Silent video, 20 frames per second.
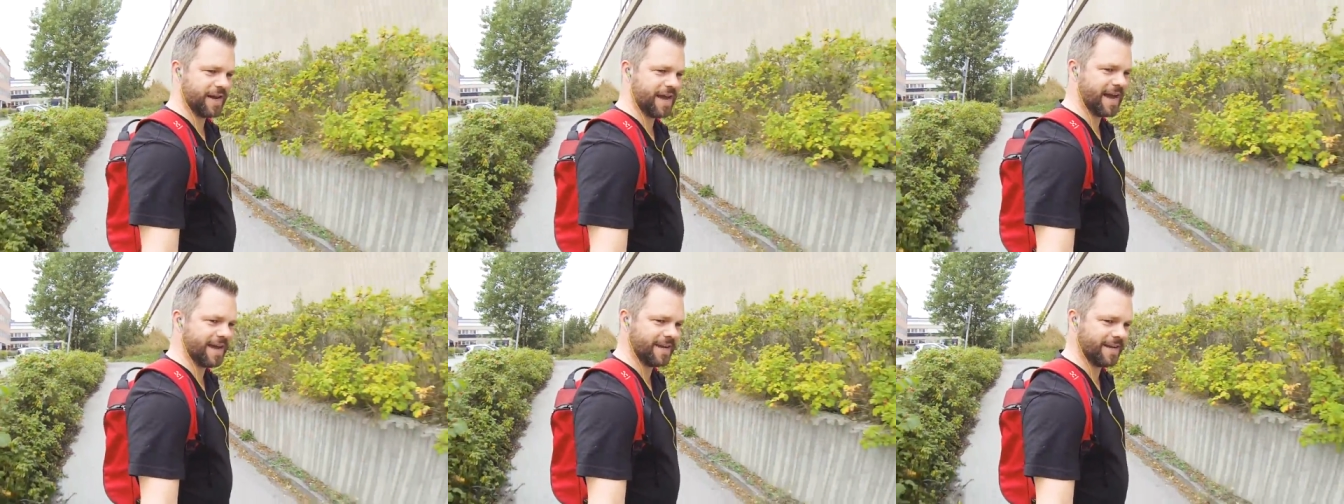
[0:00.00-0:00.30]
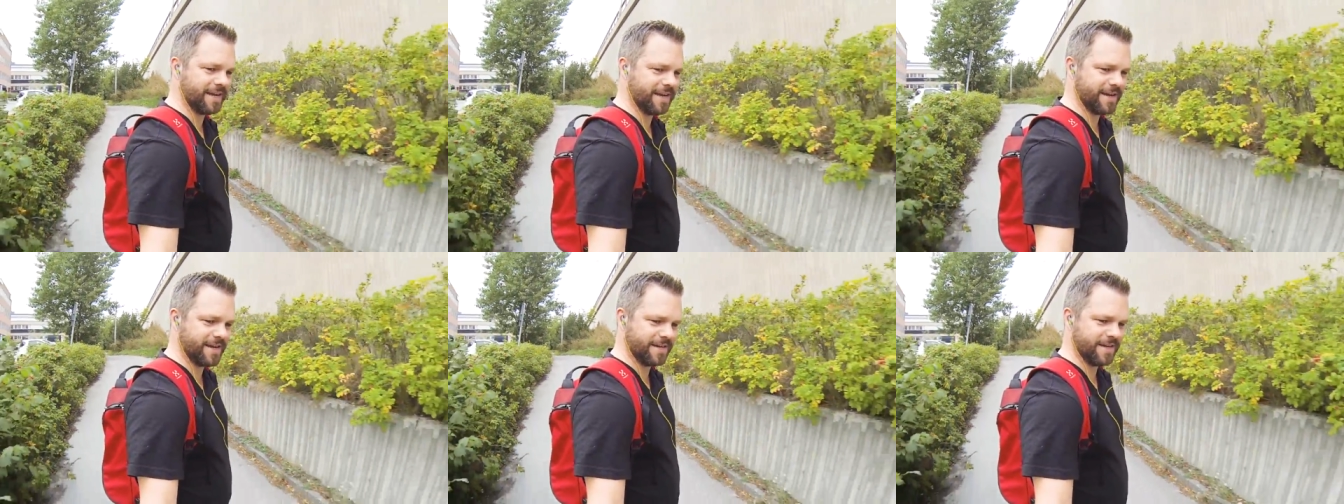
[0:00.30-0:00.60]

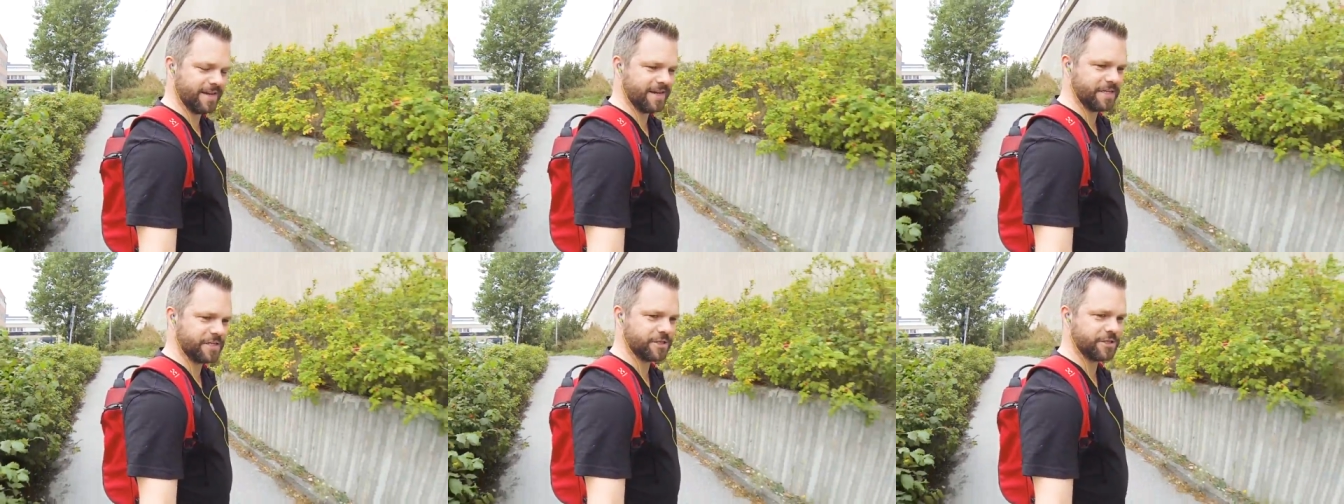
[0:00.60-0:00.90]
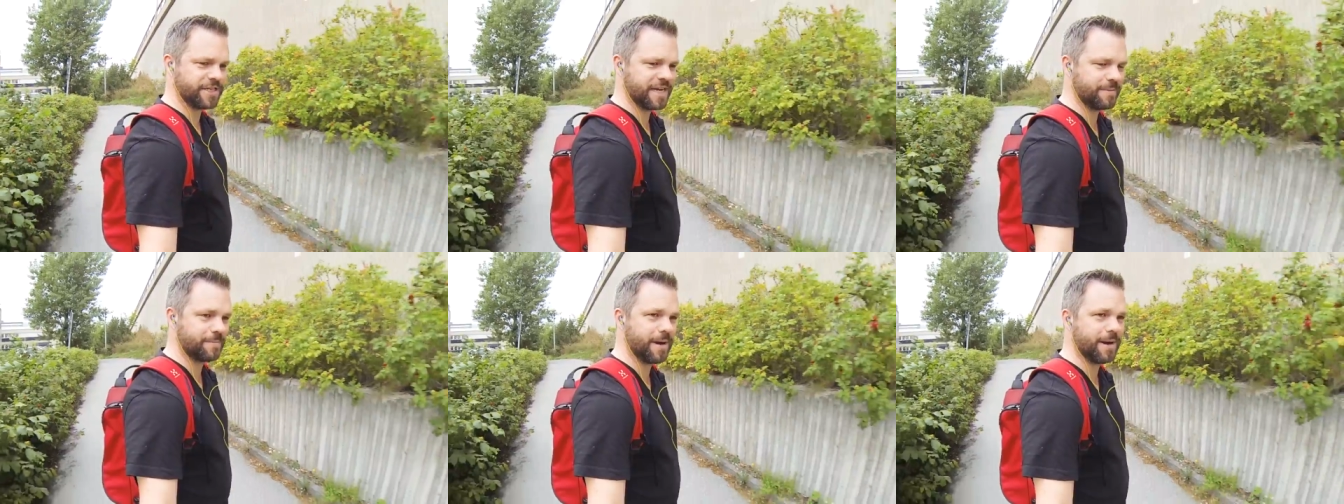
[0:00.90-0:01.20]
I needed to
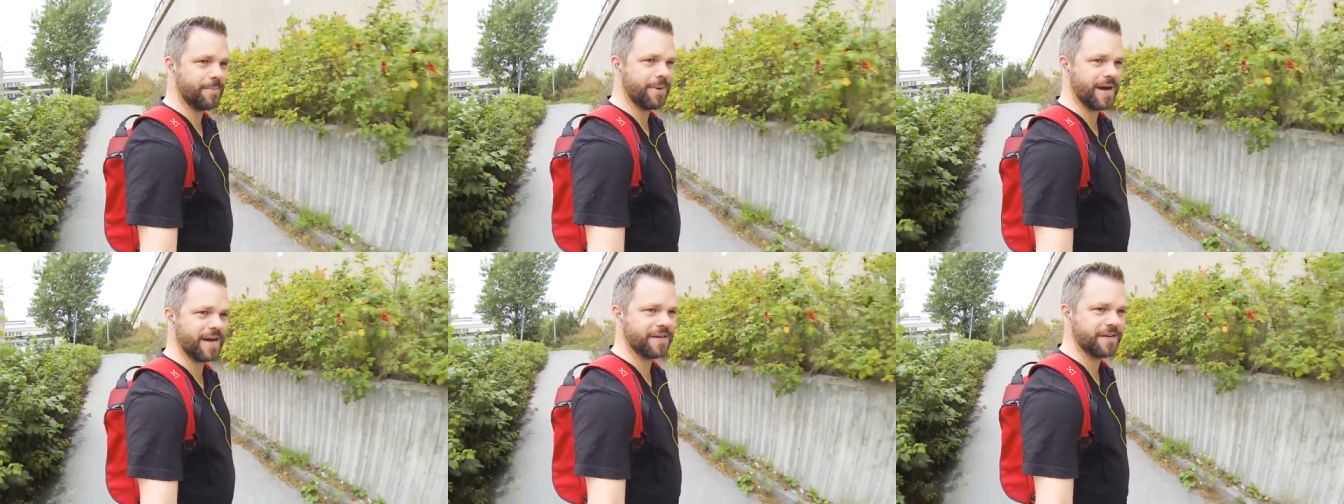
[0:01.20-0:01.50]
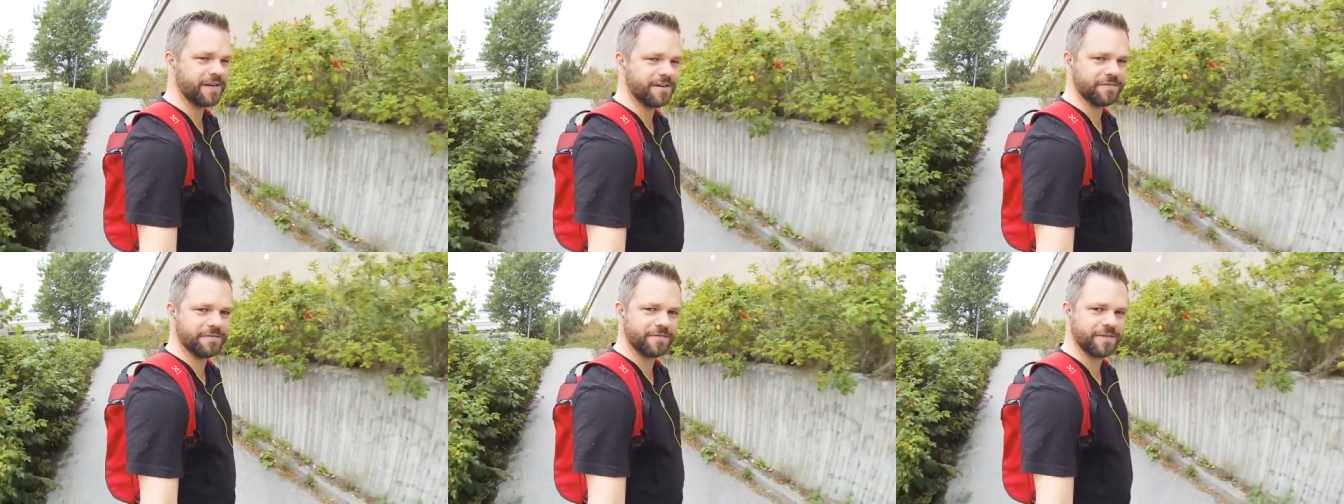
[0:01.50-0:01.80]
take my mind
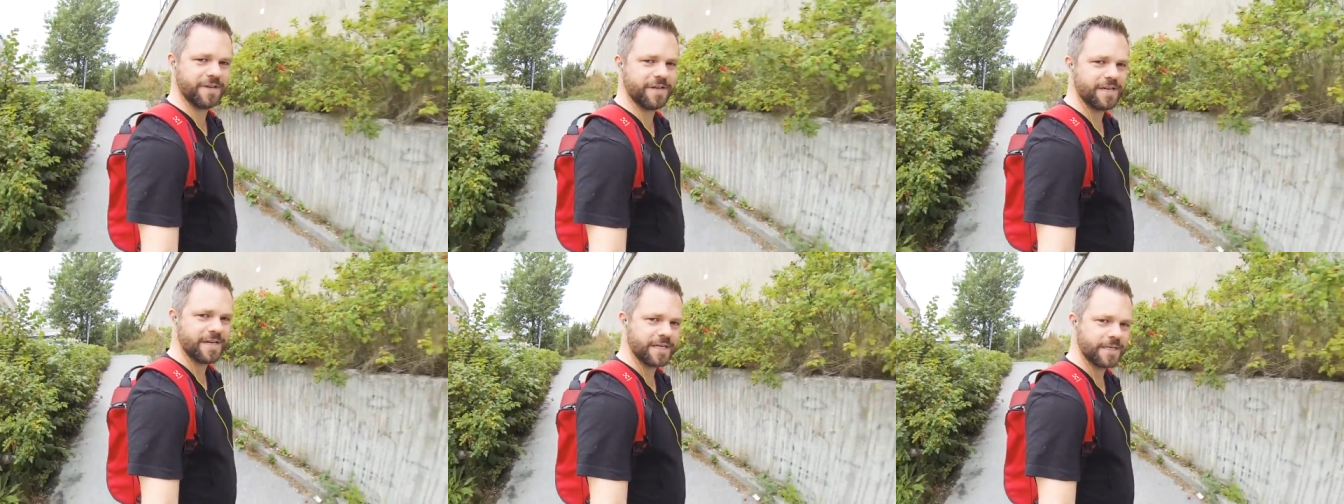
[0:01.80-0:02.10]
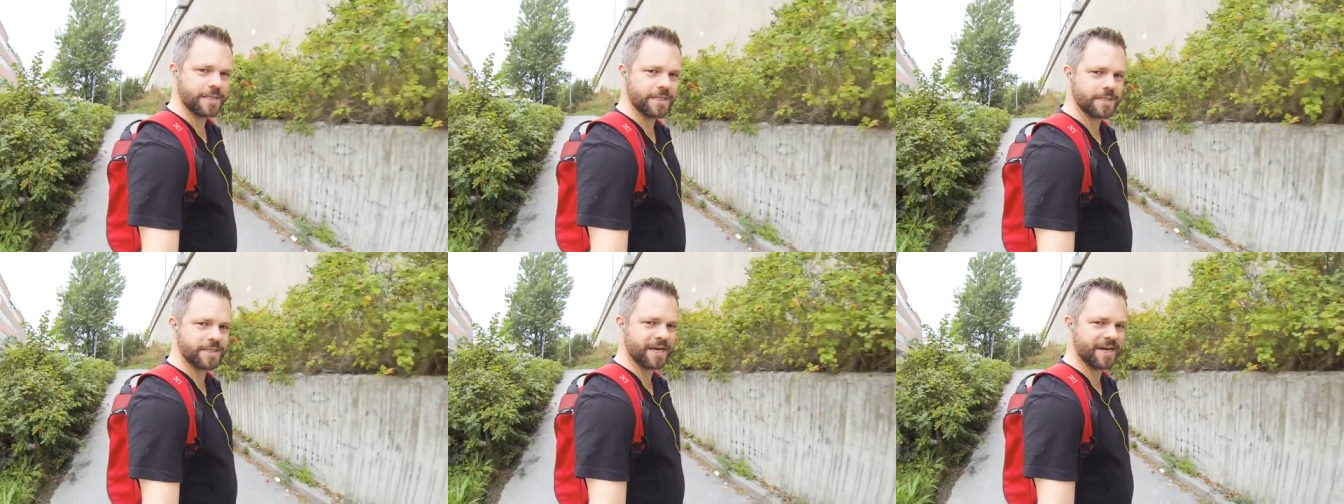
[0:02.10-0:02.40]
off
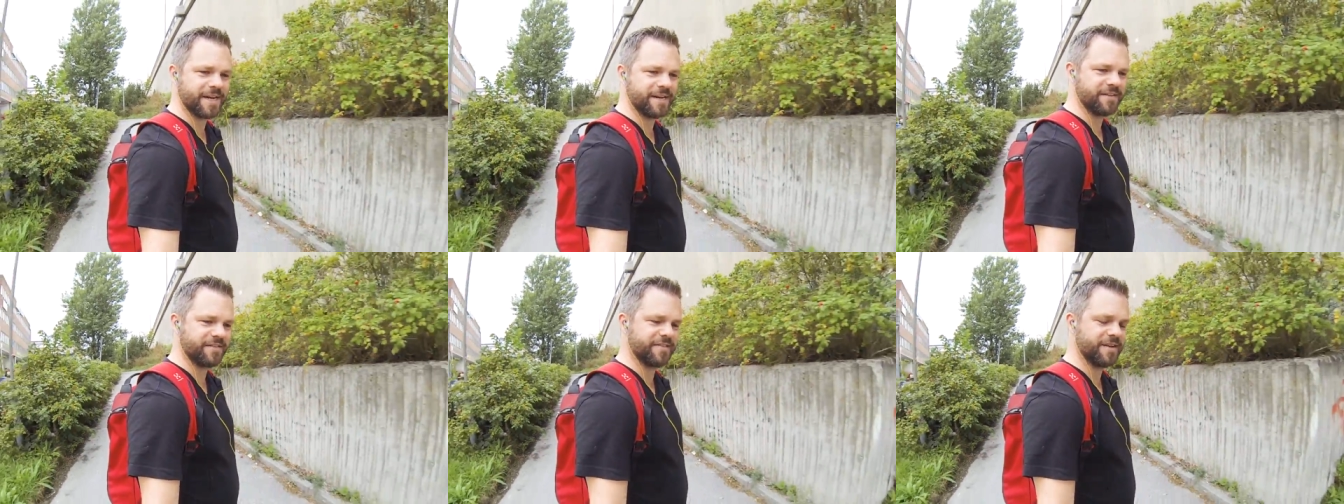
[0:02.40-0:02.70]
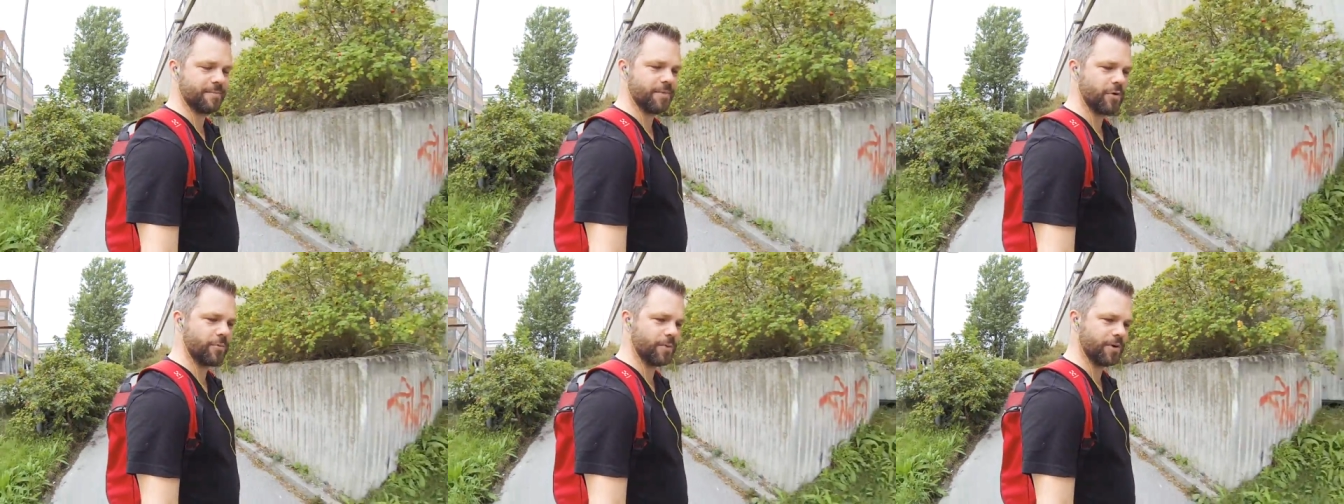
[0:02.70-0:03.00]
designing
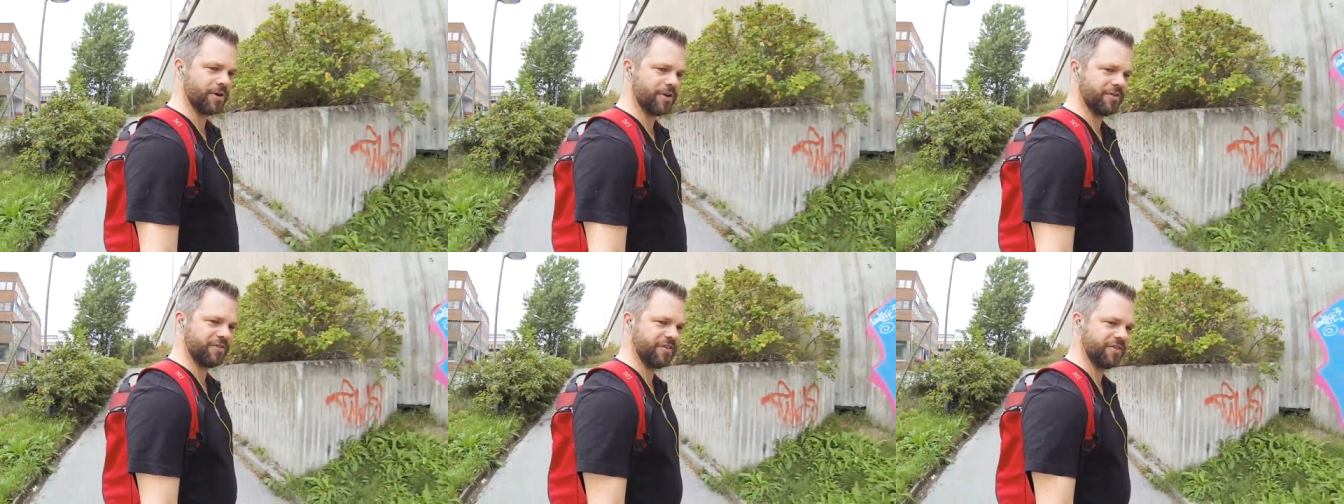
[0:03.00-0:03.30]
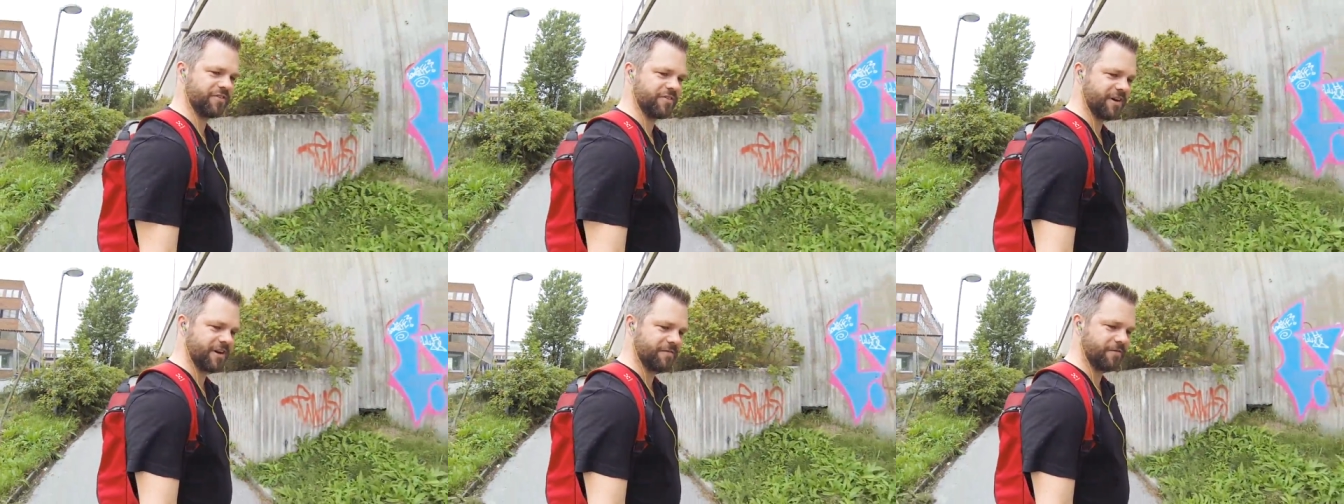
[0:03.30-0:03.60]
some OpenRC
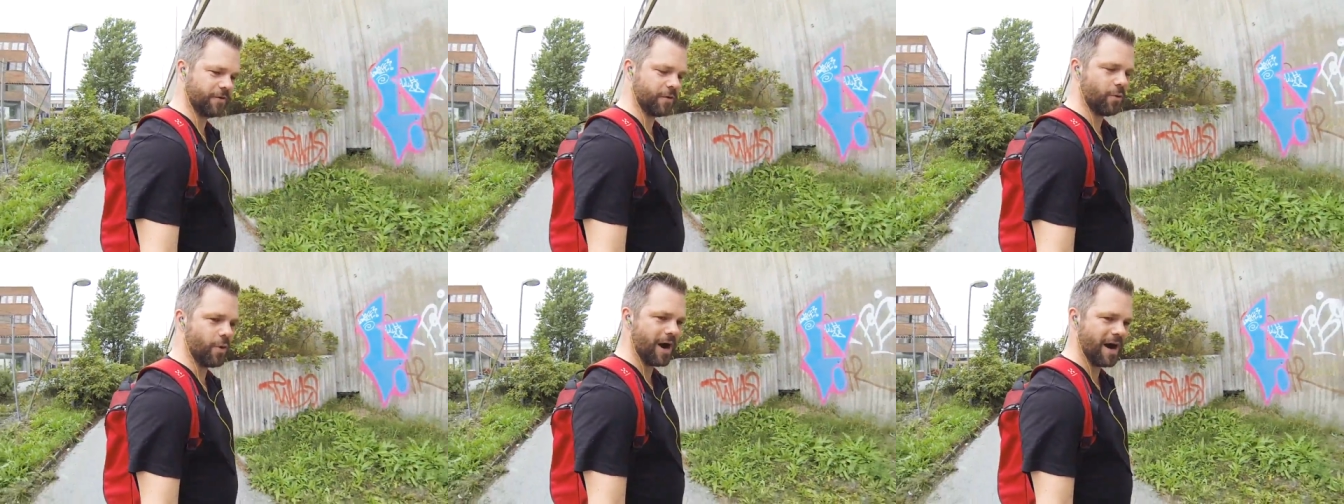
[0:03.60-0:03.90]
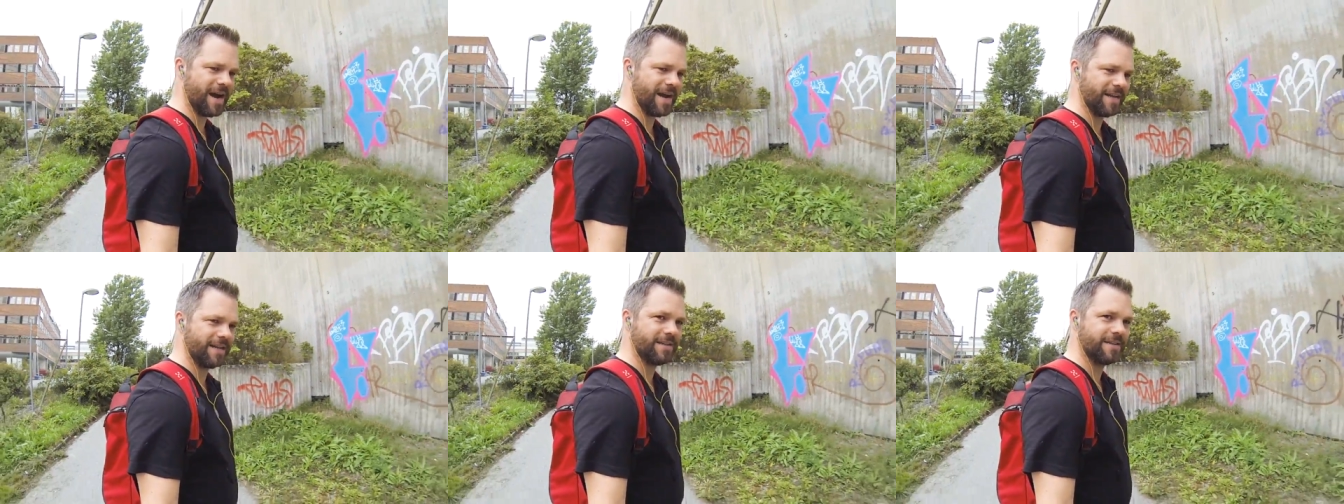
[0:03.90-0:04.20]
stuff for a
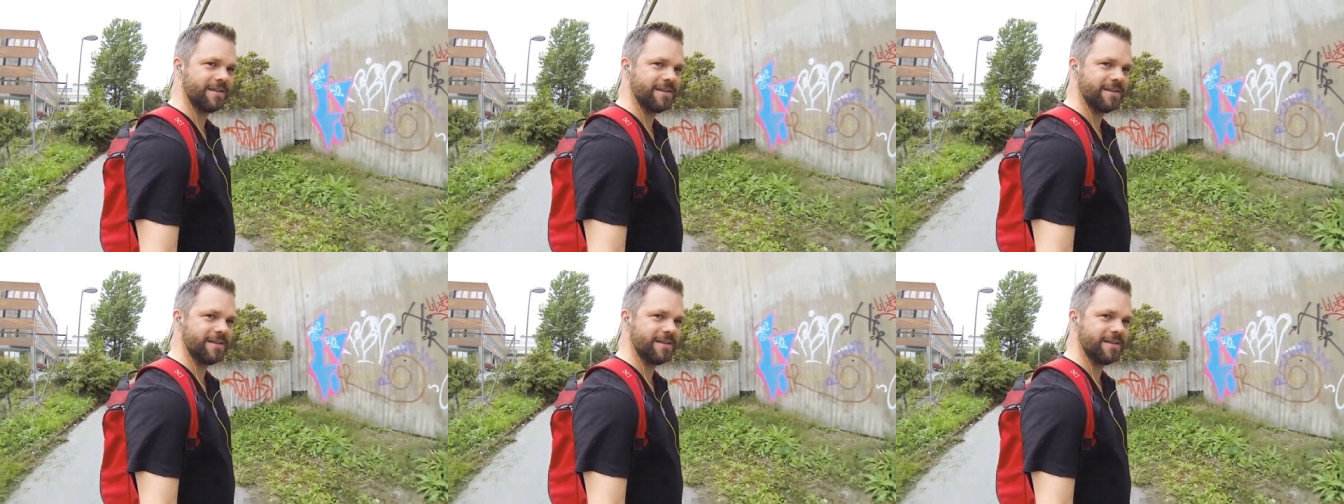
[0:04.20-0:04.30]
while.